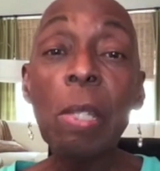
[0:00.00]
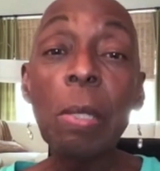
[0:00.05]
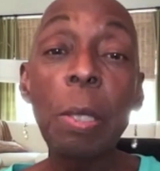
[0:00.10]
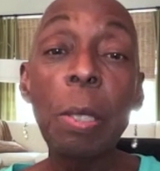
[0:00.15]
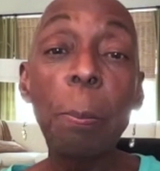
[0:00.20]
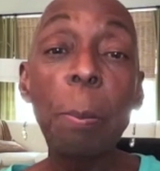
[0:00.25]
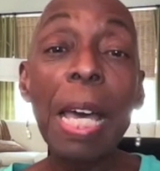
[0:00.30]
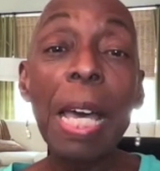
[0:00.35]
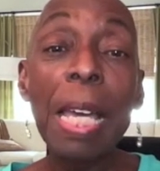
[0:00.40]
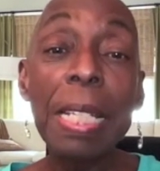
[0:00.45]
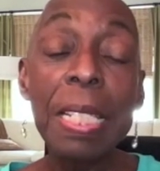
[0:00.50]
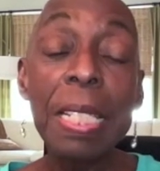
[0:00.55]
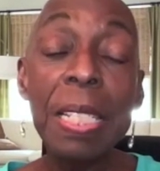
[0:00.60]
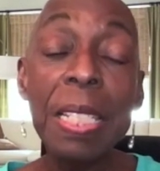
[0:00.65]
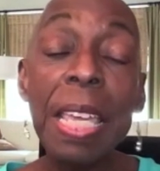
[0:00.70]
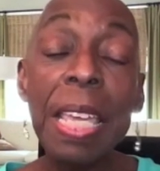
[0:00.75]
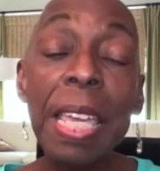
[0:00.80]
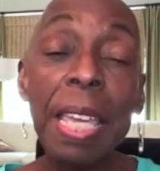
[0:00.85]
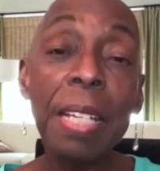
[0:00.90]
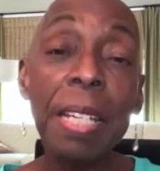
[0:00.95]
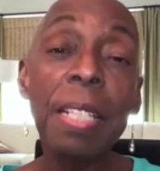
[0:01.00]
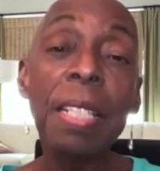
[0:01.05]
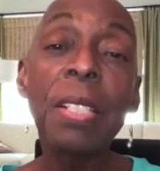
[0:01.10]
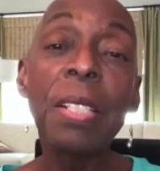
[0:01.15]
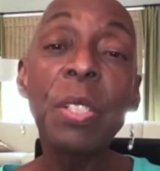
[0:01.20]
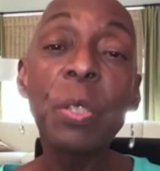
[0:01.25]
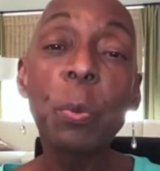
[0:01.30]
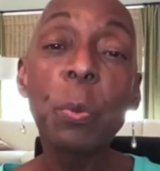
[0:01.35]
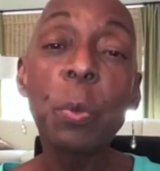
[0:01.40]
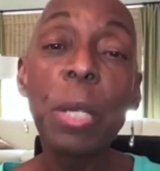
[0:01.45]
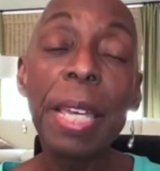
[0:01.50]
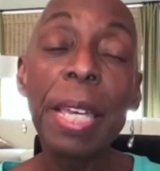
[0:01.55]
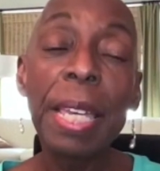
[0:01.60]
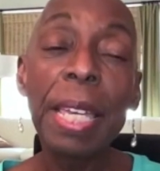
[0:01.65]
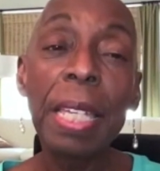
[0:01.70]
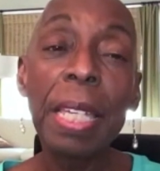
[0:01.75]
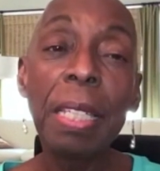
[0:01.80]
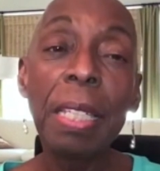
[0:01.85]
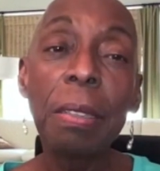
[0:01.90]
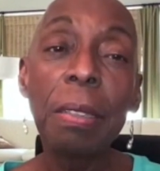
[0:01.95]
The body scan is a
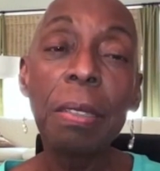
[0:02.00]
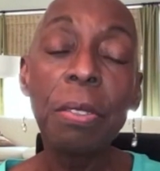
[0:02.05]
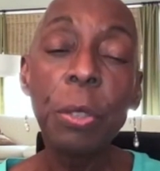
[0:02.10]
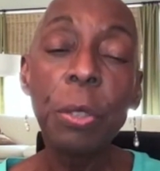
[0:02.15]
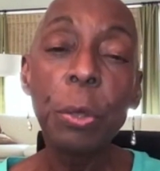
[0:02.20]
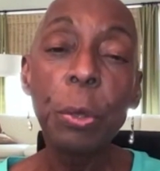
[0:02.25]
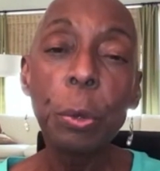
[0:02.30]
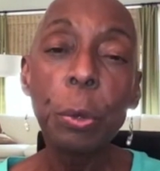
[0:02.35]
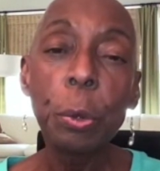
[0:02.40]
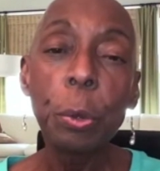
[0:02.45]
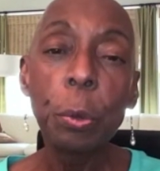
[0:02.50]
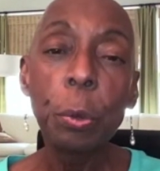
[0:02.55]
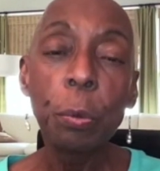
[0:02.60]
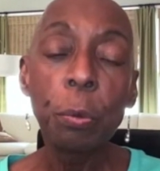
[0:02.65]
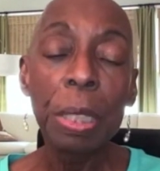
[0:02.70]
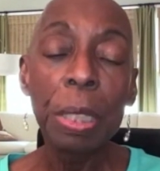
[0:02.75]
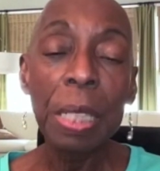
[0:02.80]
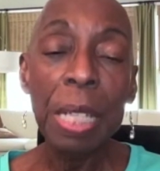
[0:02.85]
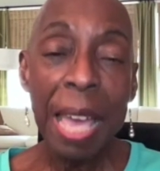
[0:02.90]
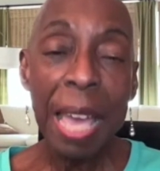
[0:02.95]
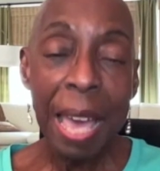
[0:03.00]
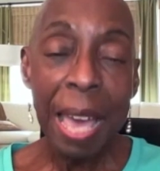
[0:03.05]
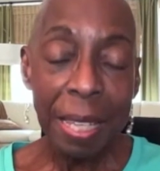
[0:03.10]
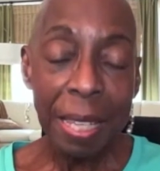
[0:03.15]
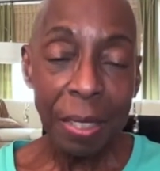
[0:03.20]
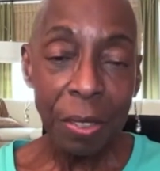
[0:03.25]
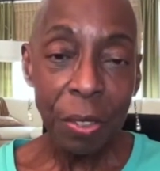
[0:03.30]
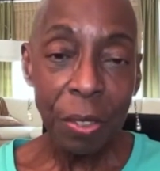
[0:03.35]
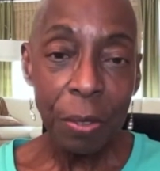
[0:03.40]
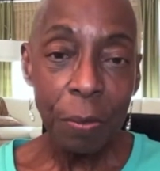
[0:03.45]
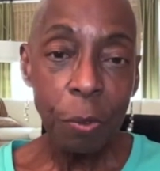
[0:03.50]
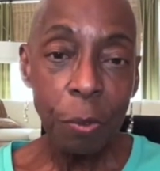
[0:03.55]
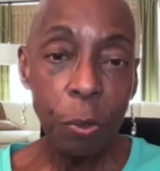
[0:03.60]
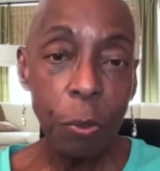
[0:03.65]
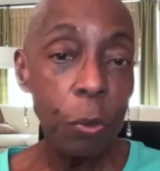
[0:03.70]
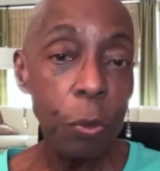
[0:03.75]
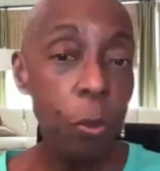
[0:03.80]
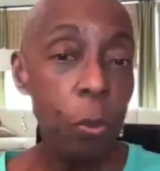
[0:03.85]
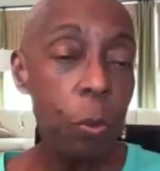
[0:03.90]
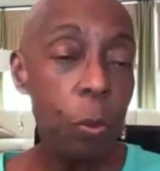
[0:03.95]
way to relax.
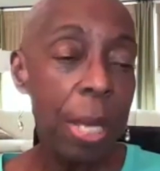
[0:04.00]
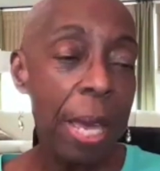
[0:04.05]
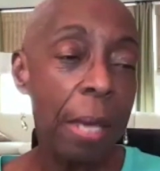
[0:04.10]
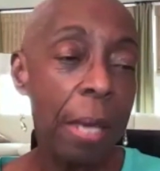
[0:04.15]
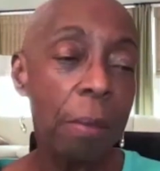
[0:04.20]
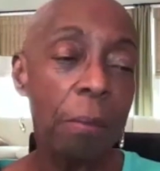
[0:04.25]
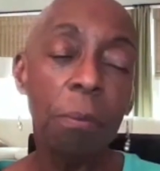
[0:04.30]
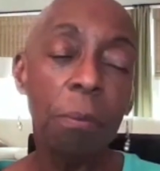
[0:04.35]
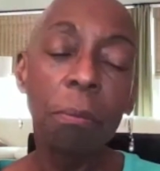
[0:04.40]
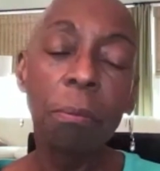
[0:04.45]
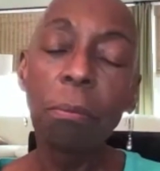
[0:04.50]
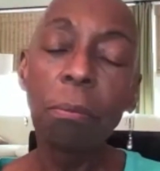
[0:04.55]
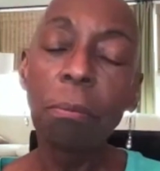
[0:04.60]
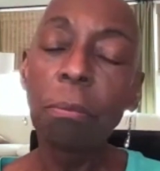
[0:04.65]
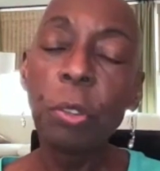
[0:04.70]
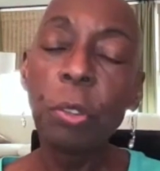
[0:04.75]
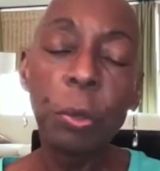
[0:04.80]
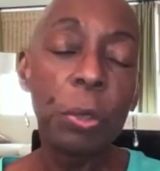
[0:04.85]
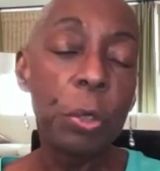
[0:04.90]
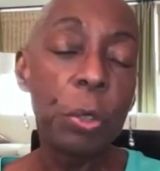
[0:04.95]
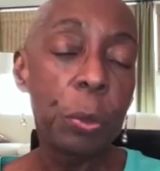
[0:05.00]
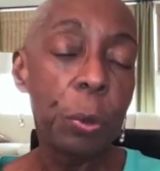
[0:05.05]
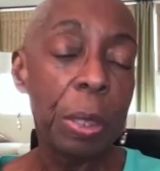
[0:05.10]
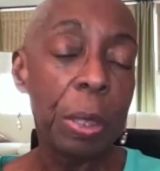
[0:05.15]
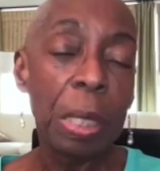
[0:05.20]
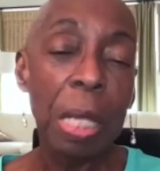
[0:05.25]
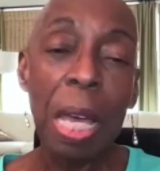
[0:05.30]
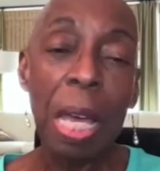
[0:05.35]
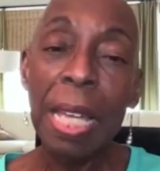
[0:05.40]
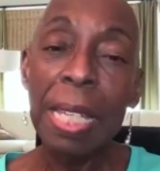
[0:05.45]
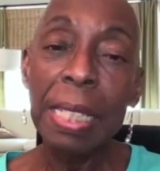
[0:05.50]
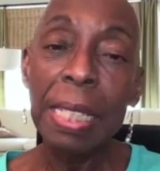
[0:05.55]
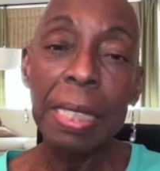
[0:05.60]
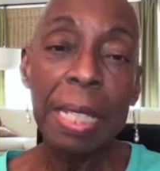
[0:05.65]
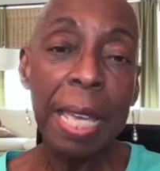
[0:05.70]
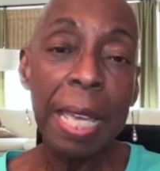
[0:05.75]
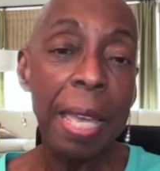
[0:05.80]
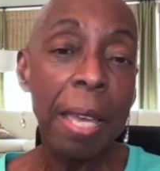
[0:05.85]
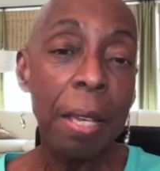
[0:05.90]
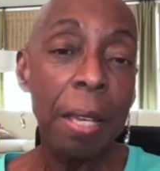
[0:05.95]
You can do that. You can do it lying
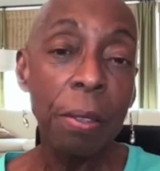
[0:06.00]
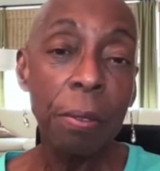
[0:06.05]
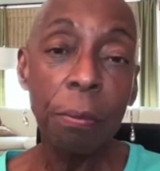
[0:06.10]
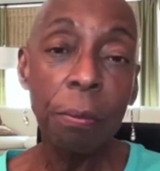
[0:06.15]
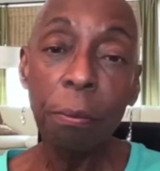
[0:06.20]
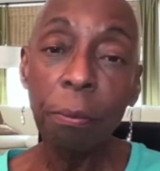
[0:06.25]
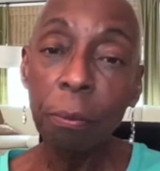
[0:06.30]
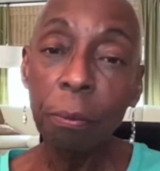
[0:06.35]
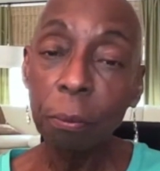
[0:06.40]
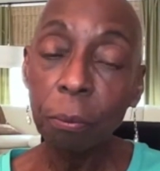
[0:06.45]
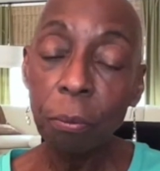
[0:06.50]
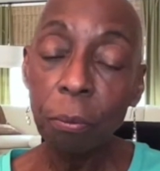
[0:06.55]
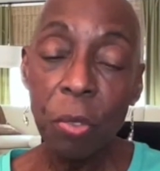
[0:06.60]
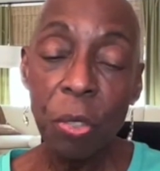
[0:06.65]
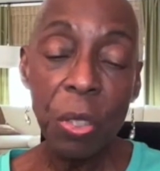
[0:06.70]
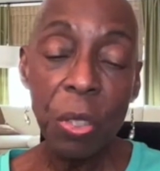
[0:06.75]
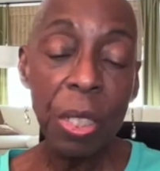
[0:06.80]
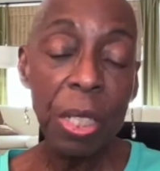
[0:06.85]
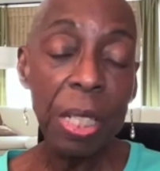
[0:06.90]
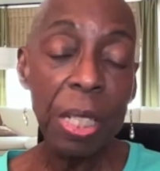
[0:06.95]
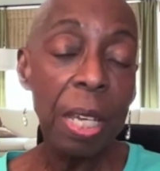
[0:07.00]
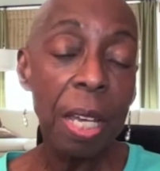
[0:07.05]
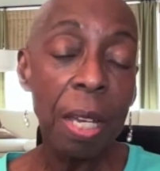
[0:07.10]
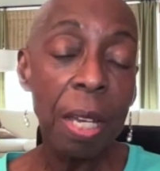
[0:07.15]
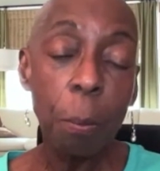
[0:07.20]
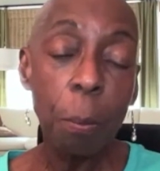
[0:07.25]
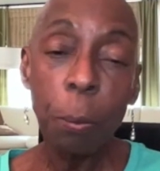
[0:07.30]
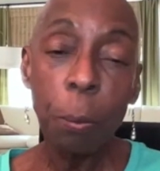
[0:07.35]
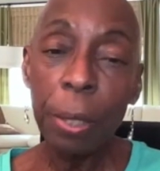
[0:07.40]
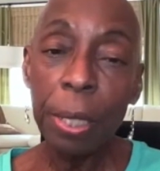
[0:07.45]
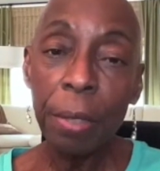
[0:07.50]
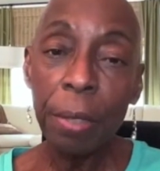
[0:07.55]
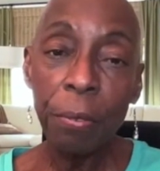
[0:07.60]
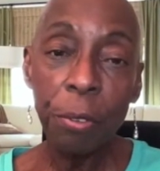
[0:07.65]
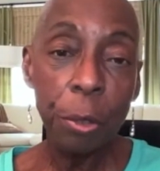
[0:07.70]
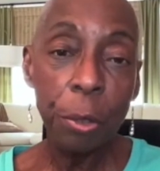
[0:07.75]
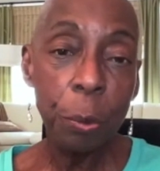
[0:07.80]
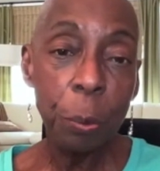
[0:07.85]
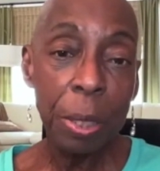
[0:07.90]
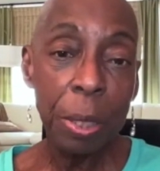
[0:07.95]
down, sitting up, whatever
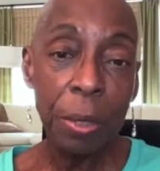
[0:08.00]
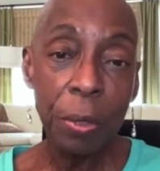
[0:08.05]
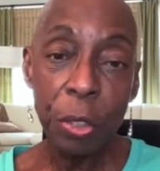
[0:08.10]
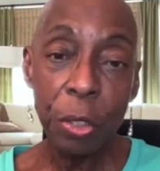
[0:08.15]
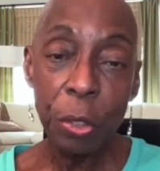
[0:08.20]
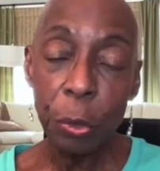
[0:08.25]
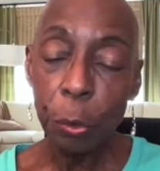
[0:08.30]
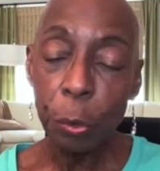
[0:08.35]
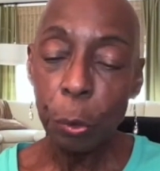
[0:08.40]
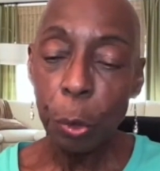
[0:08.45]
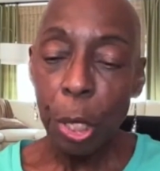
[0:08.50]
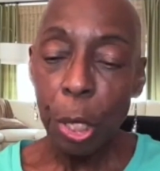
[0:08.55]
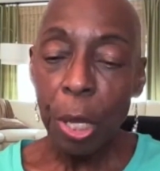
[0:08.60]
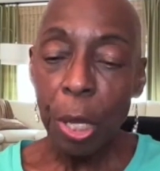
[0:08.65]
you want to do.